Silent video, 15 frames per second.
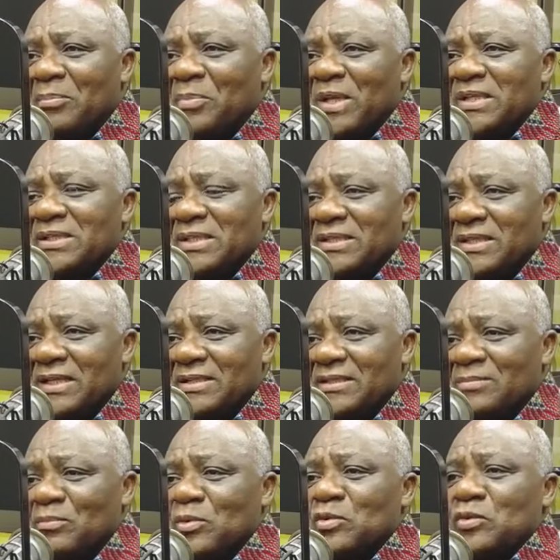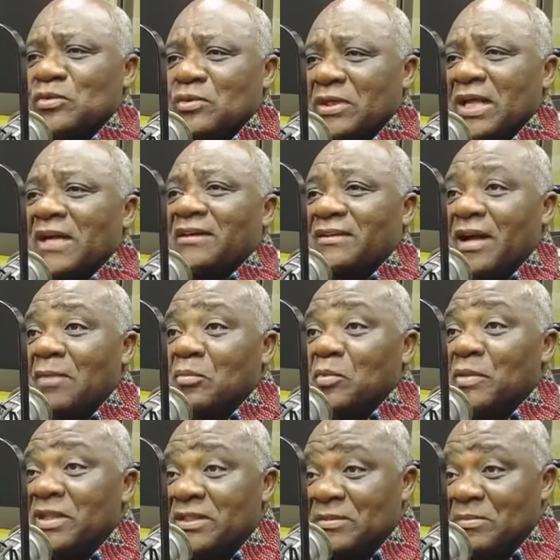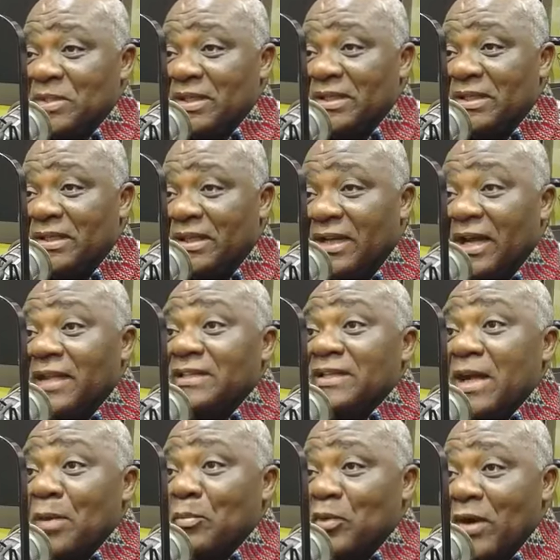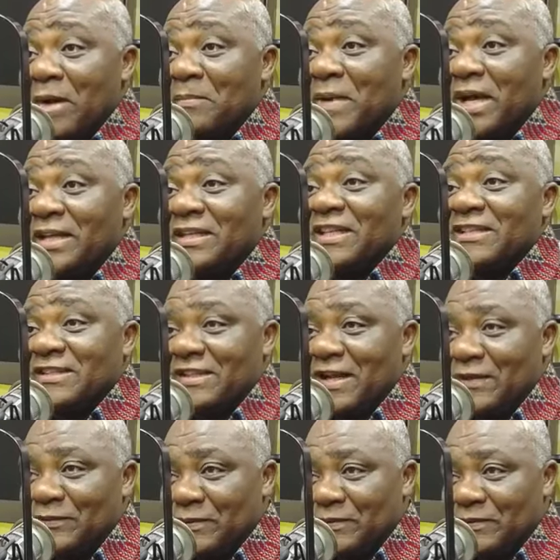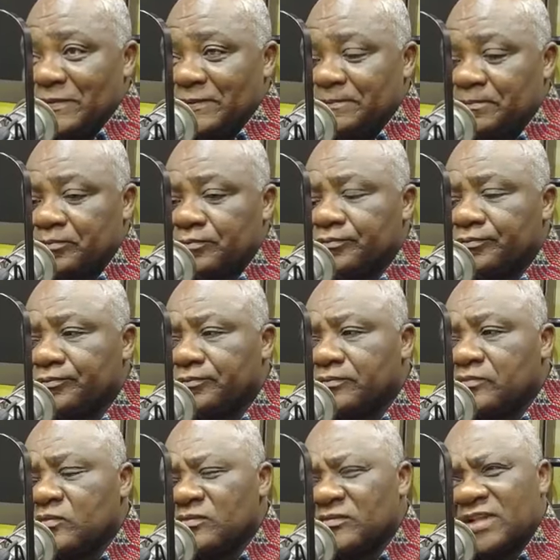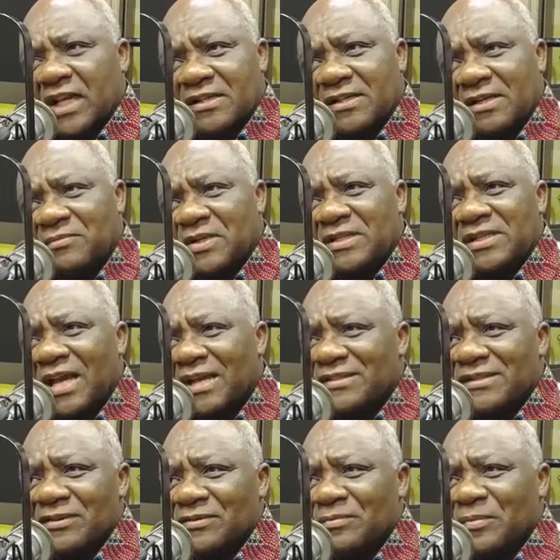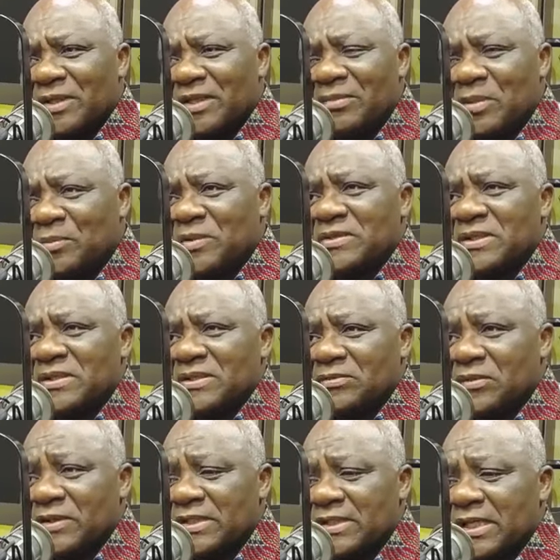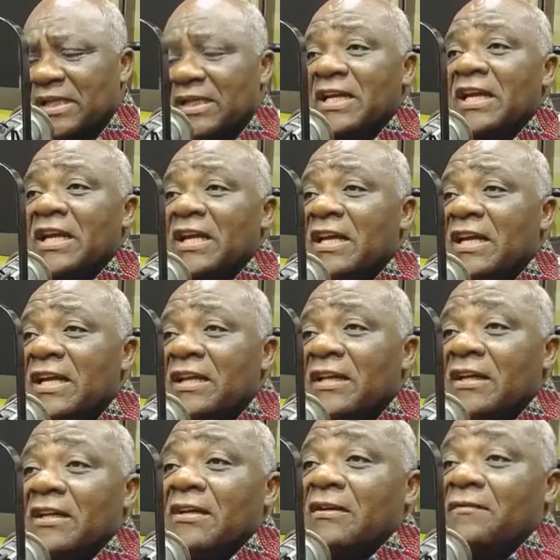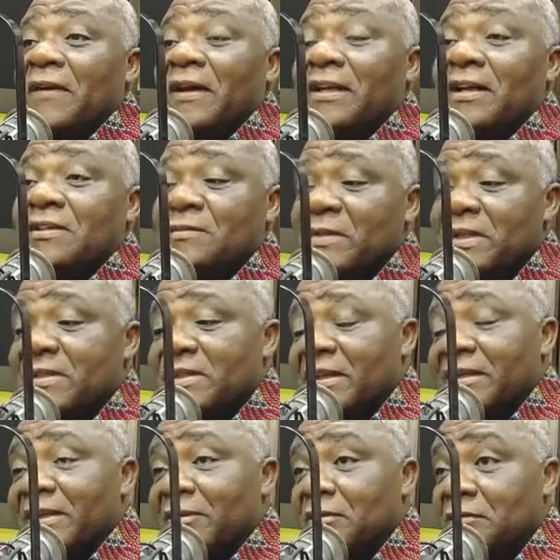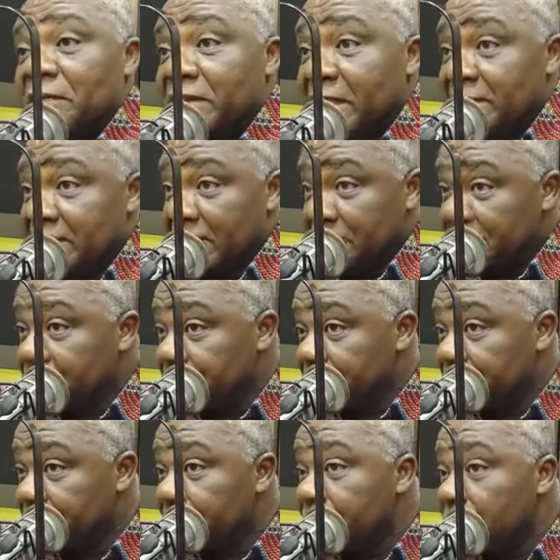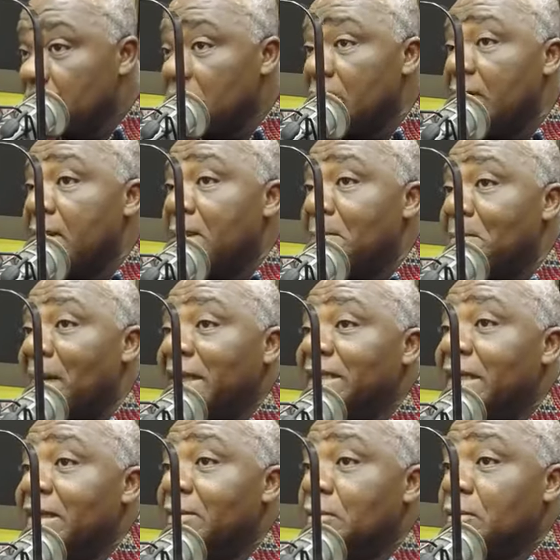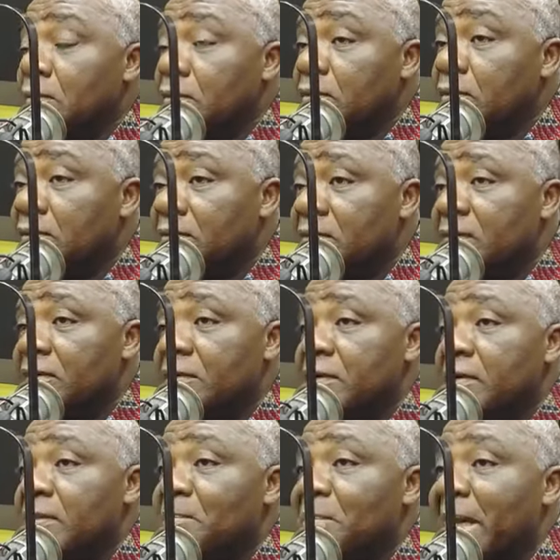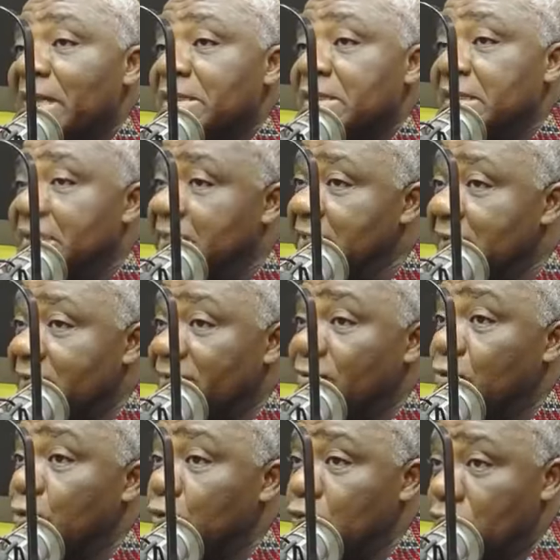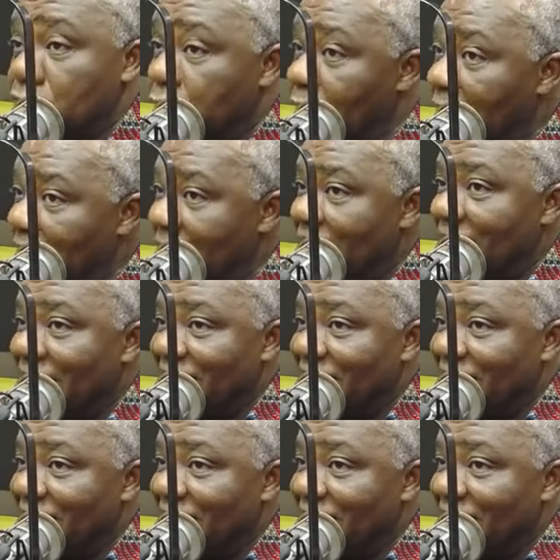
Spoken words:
pensioners so so kakra mo betimi e di abo ama yesi ano no ti asem yi shaase no me dem position was say finance minister ken ofreata ma ye hunu pensioners do do a